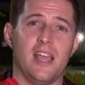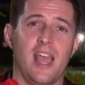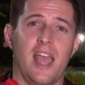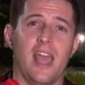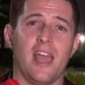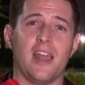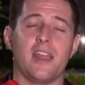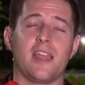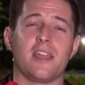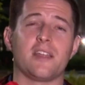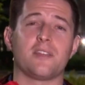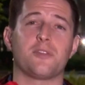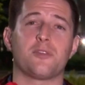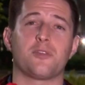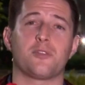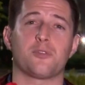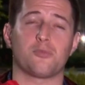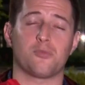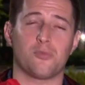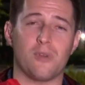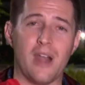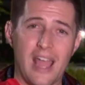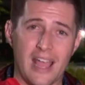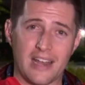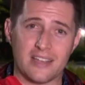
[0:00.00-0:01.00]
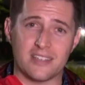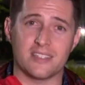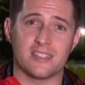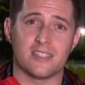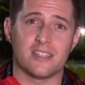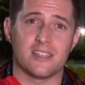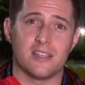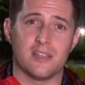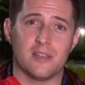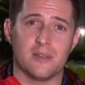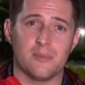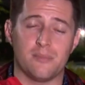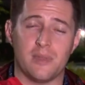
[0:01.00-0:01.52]
and a threat,
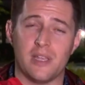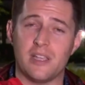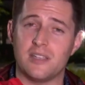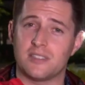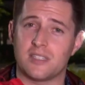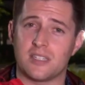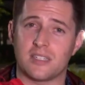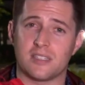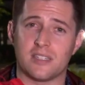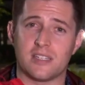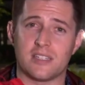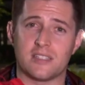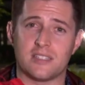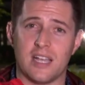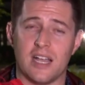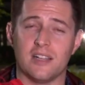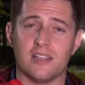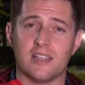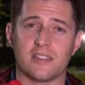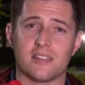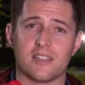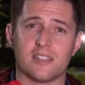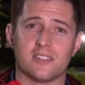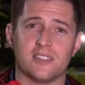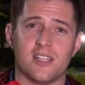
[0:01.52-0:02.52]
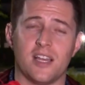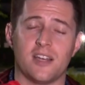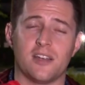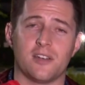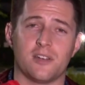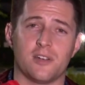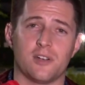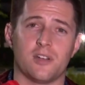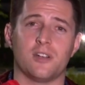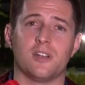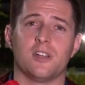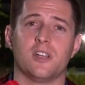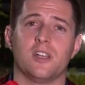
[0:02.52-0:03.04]
basically telling the
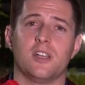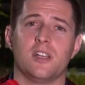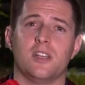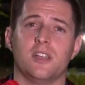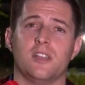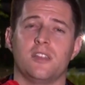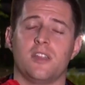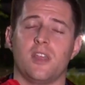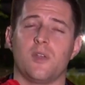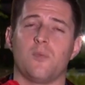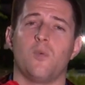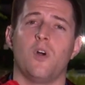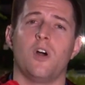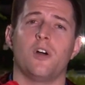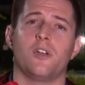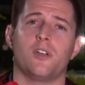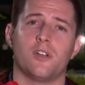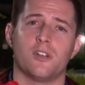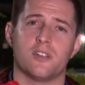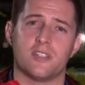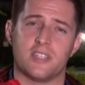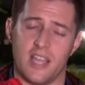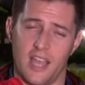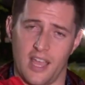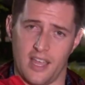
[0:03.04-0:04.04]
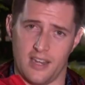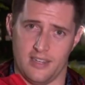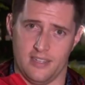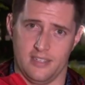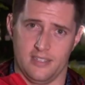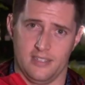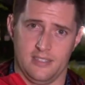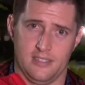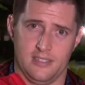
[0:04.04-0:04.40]
senator they want her dead.